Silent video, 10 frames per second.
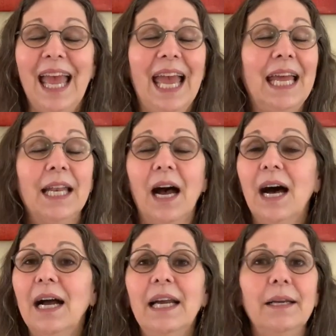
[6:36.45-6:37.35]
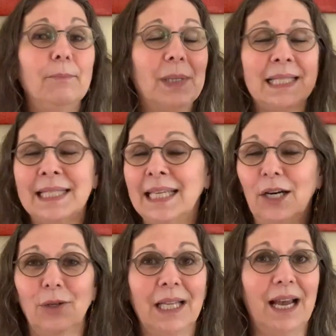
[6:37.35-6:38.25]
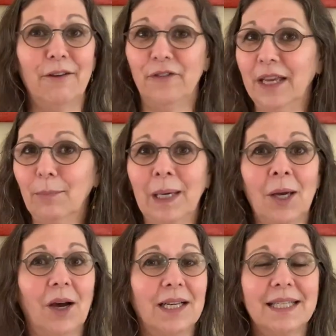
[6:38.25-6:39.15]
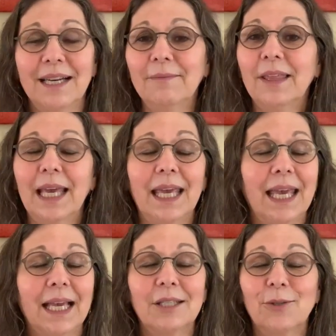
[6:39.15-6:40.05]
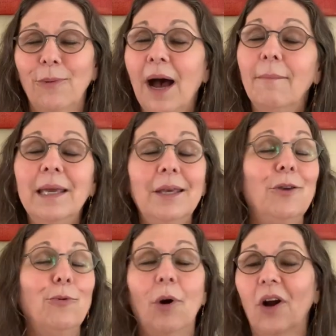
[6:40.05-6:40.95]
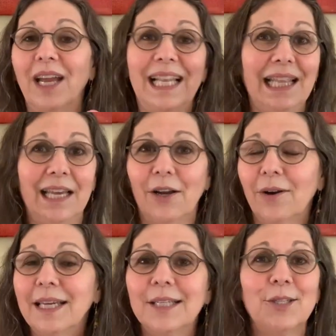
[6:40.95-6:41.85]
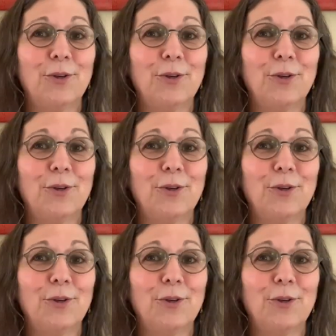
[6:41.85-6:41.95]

And I busted out laughing because I'm thinking, "Swami, you are hilarious.